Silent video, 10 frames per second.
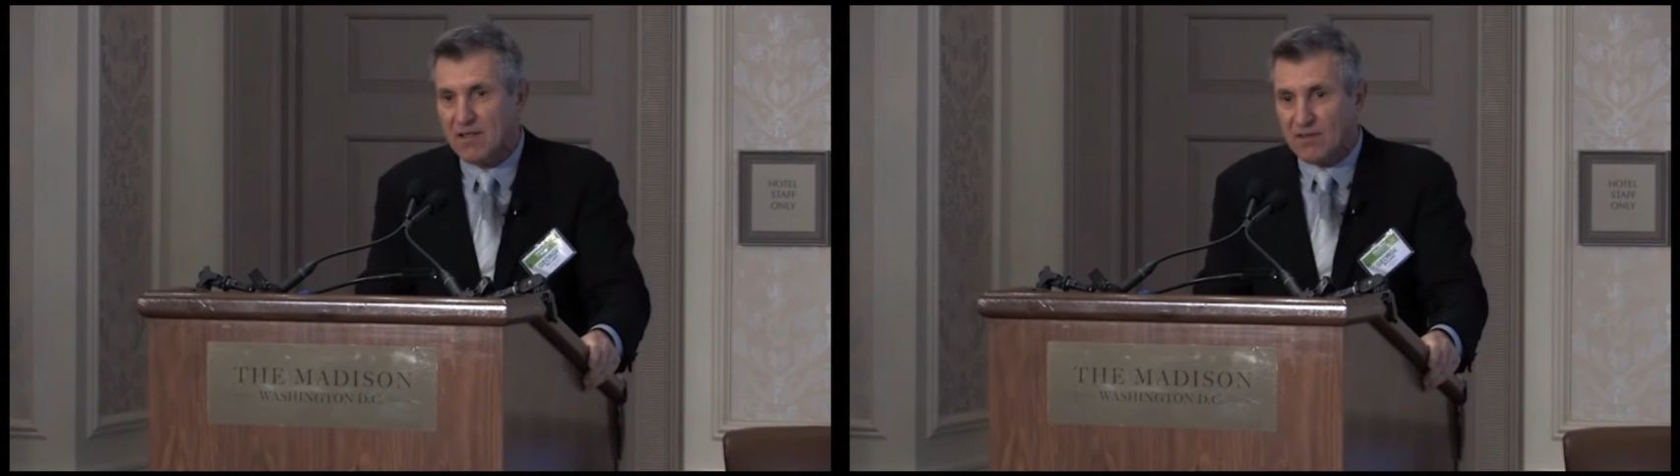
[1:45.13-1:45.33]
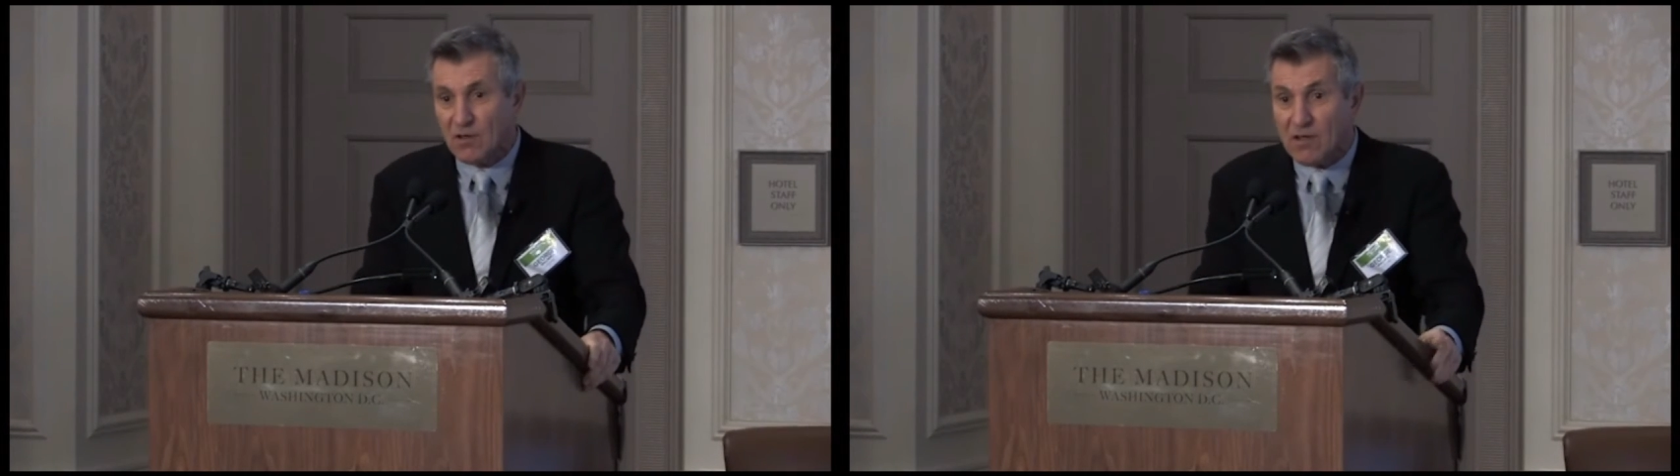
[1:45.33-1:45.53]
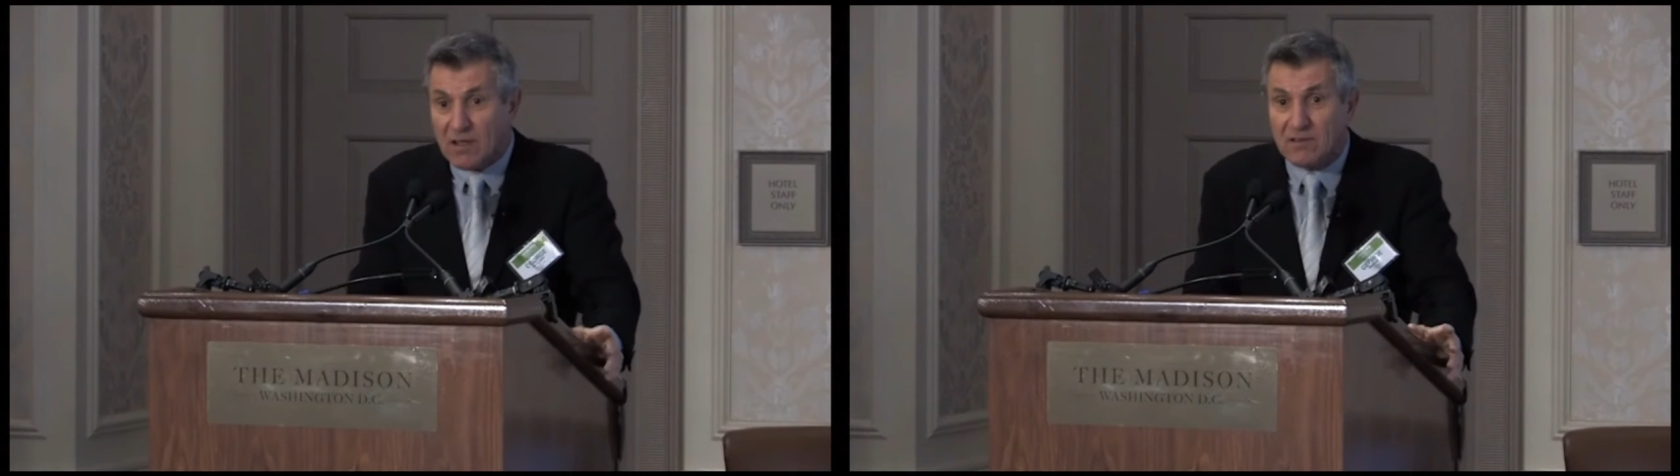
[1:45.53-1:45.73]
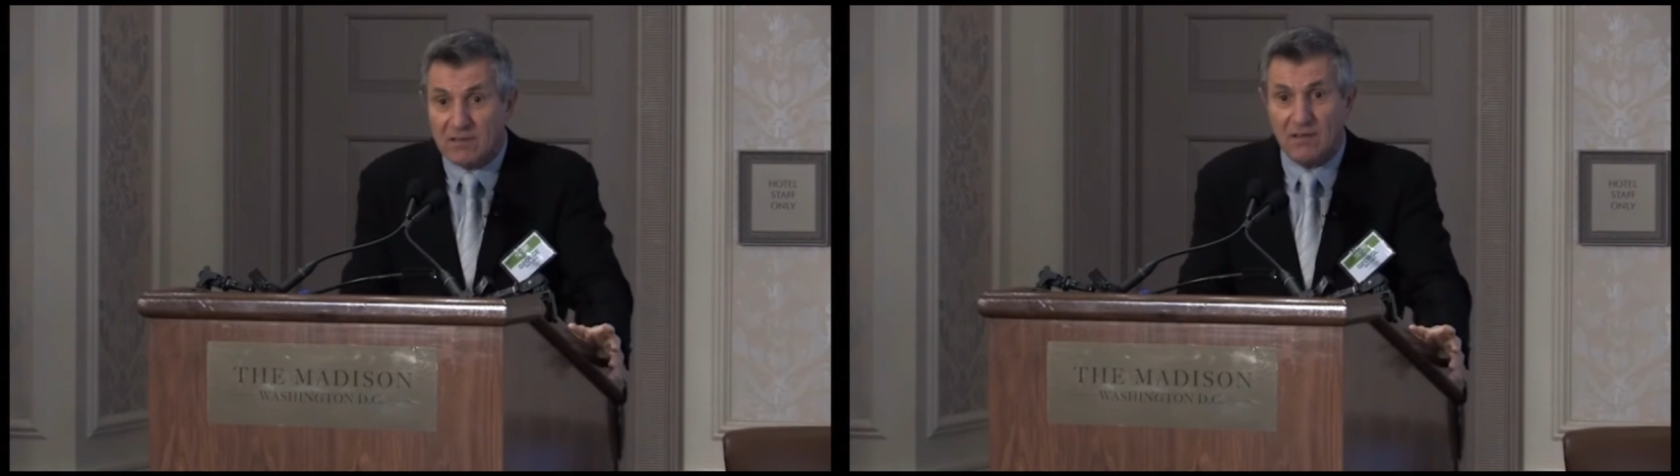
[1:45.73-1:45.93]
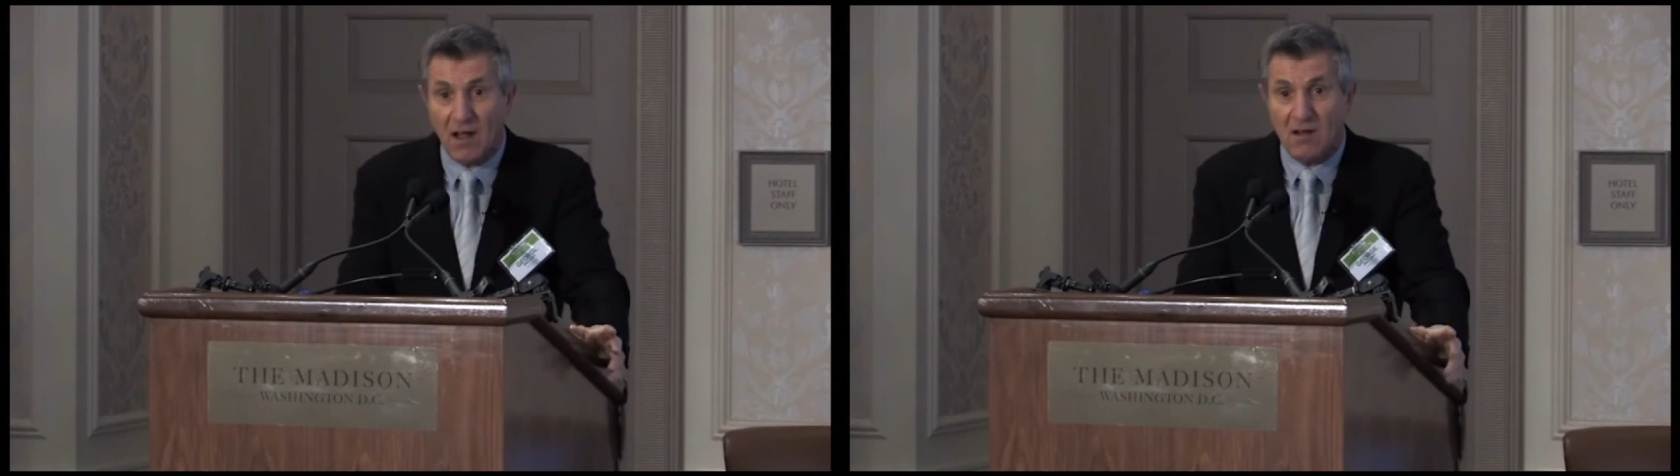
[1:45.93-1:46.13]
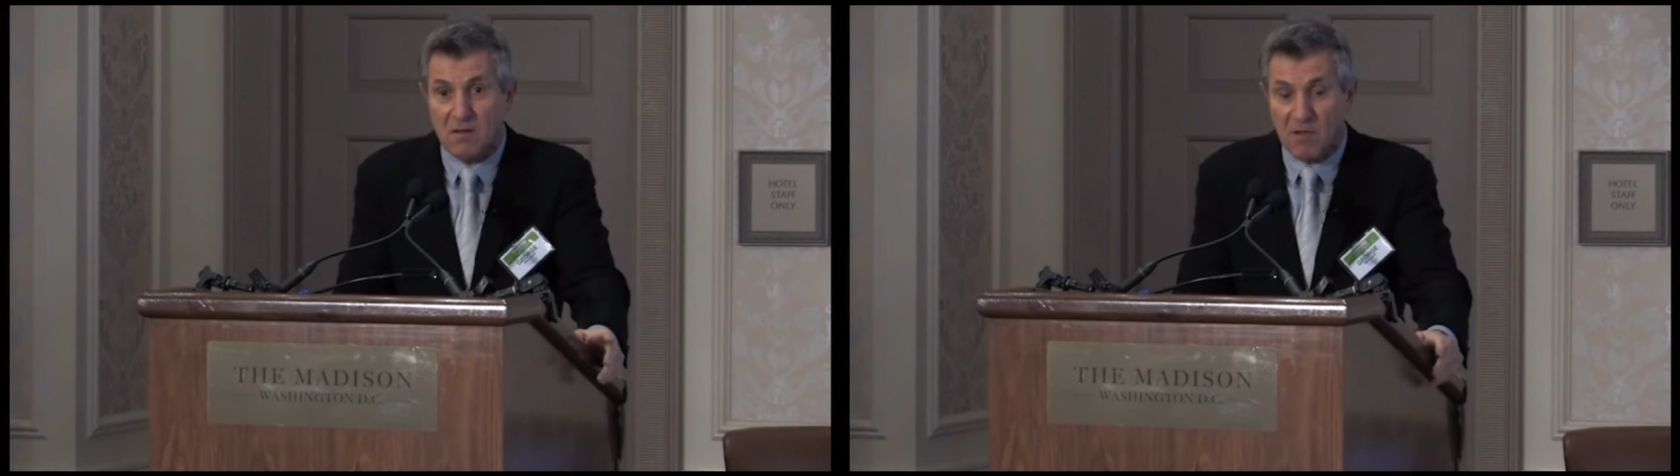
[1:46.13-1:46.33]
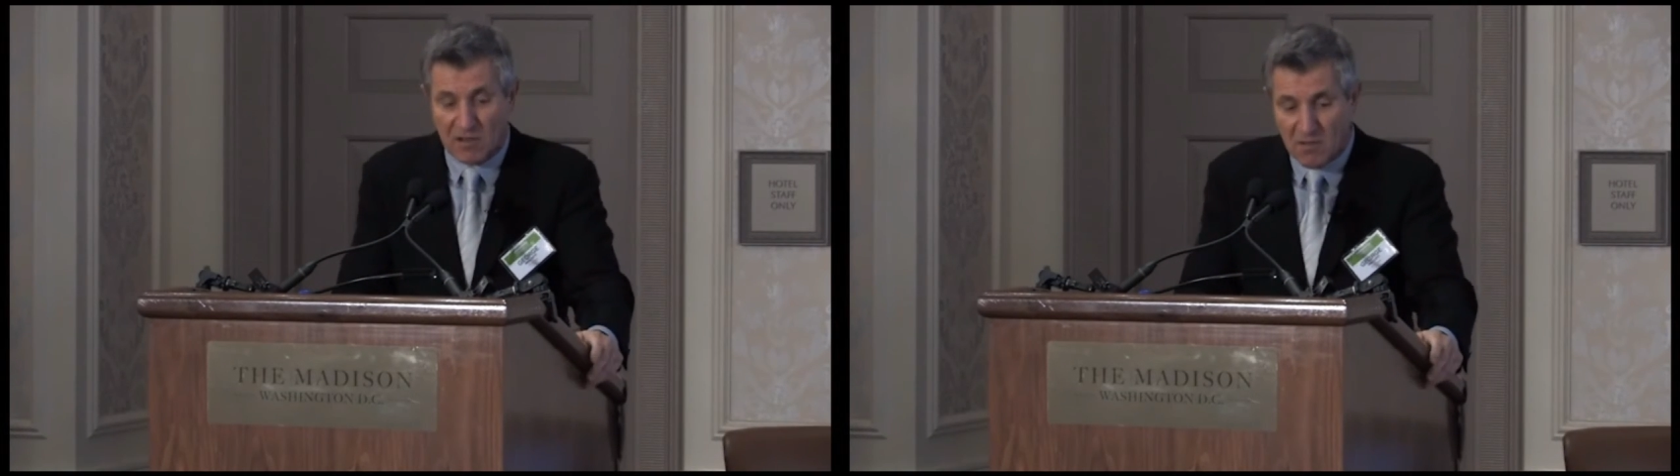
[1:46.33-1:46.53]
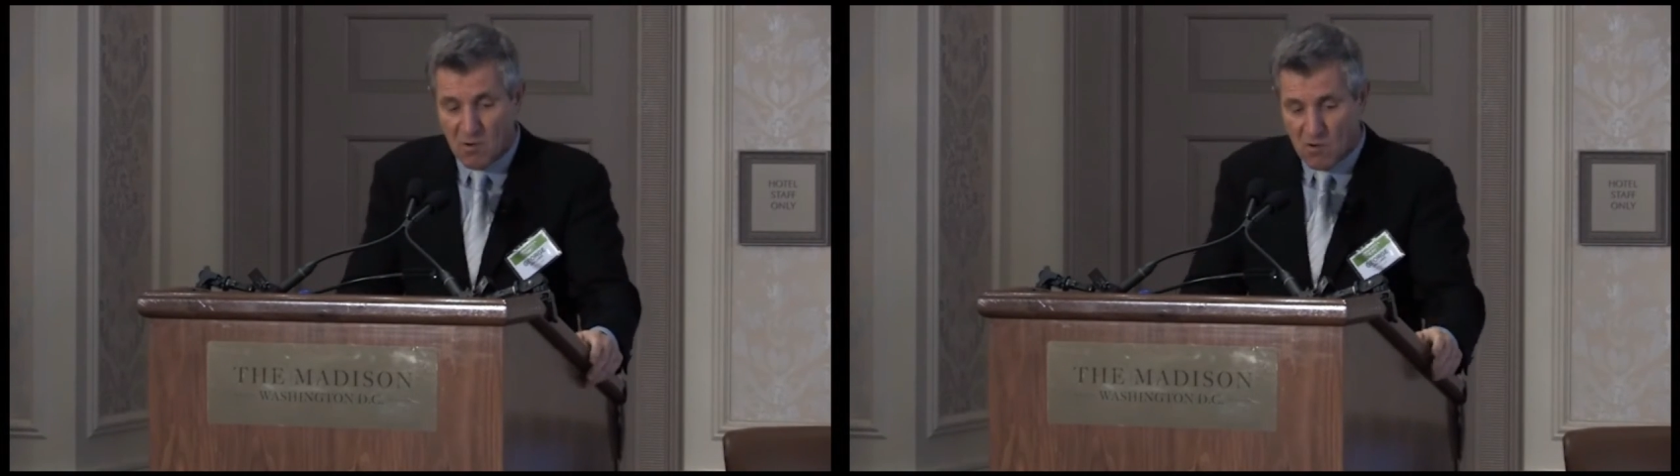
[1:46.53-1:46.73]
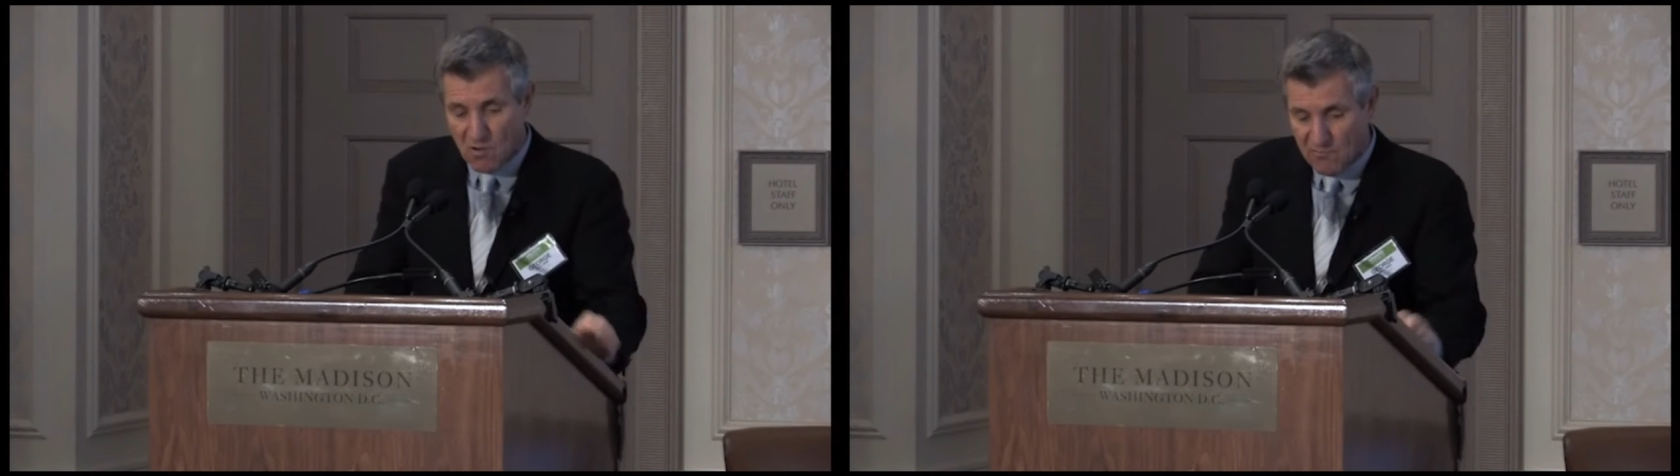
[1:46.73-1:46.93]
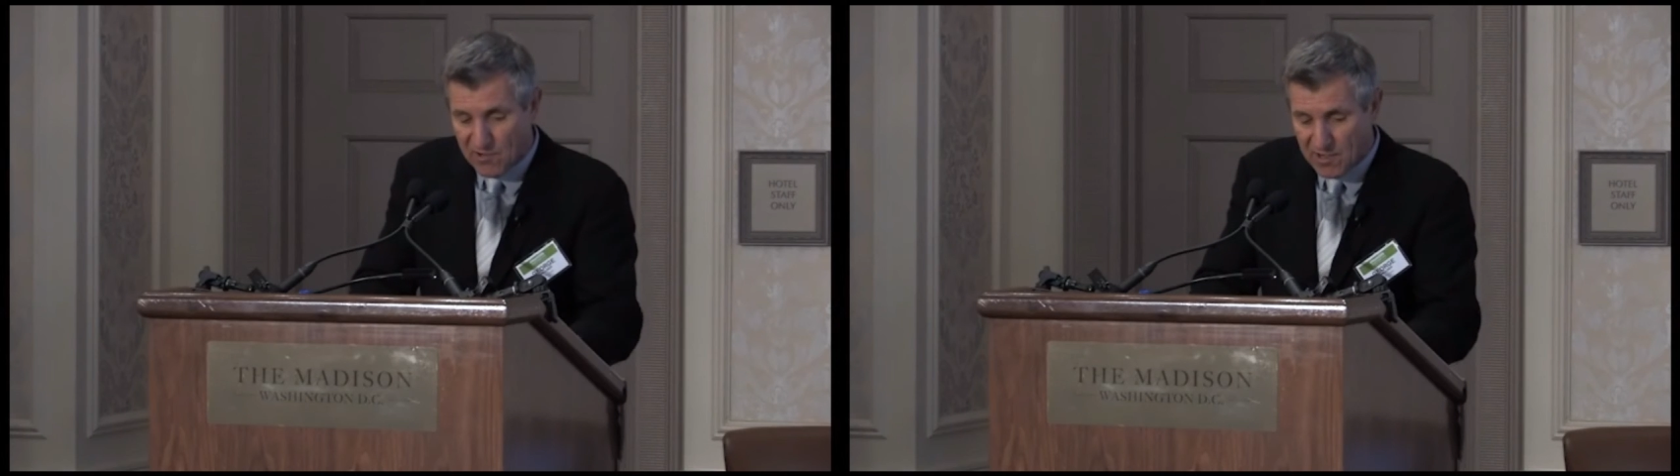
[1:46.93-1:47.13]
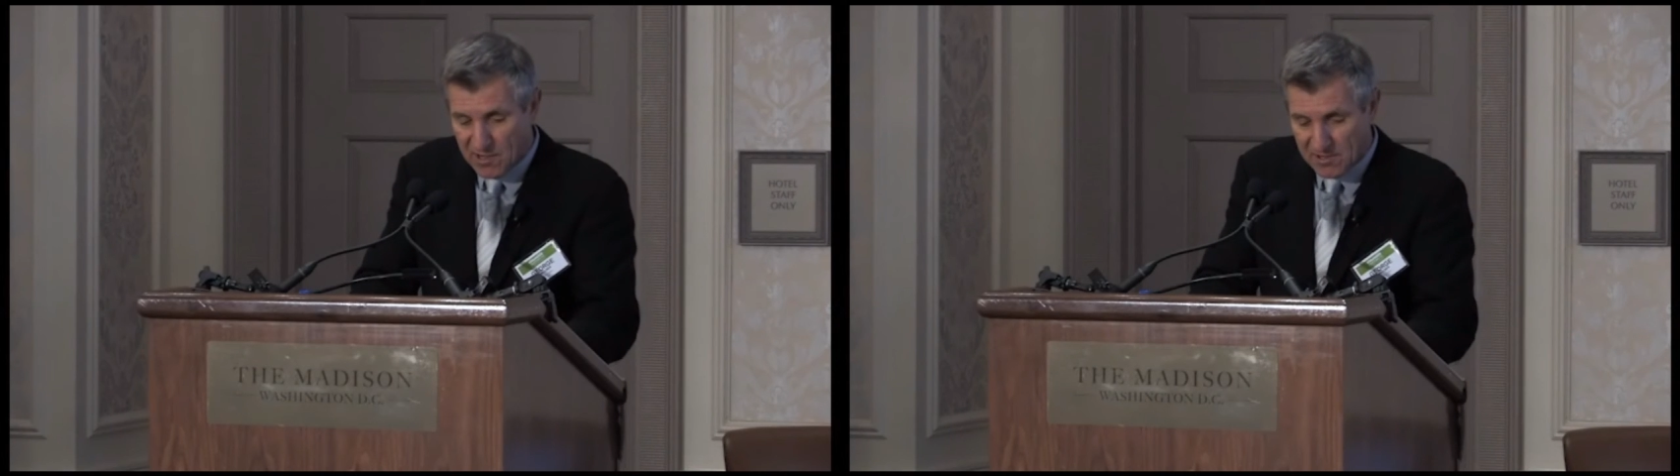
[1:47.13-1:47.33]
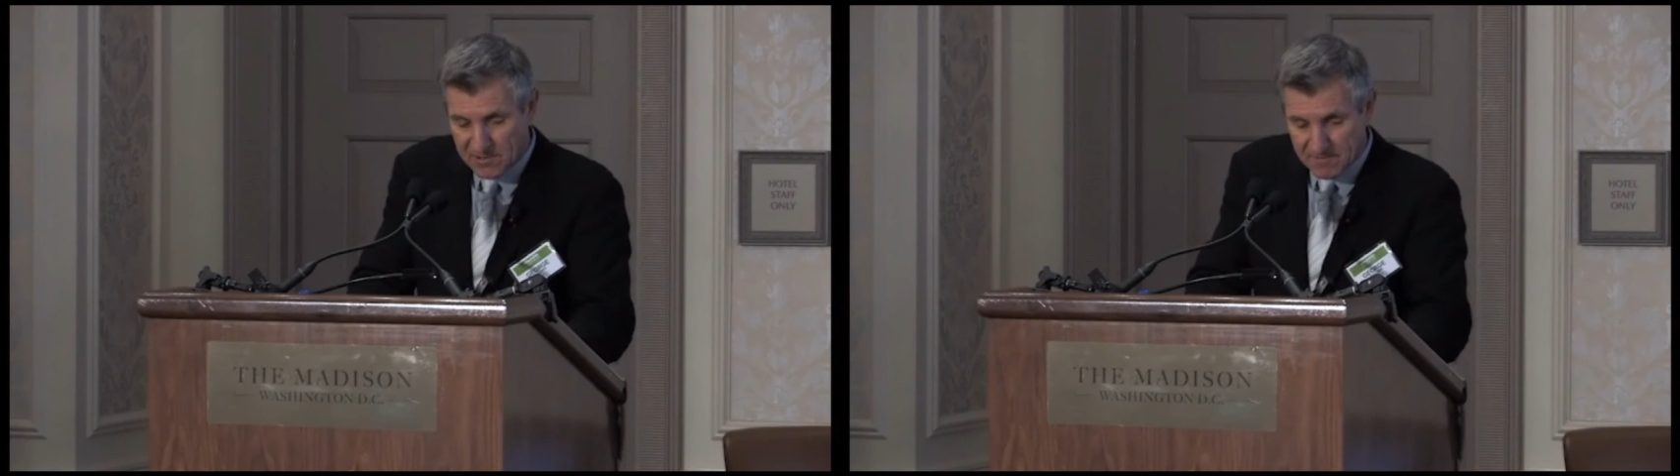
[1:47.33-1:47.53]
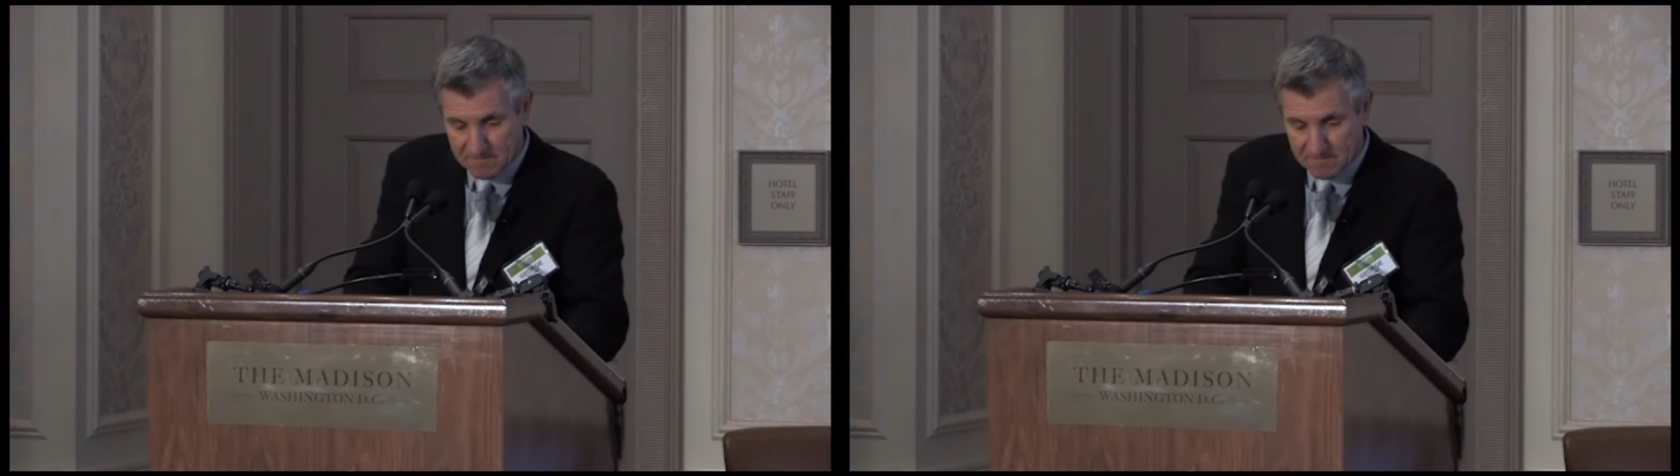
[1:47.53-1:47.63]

So it's ultimately more convenient.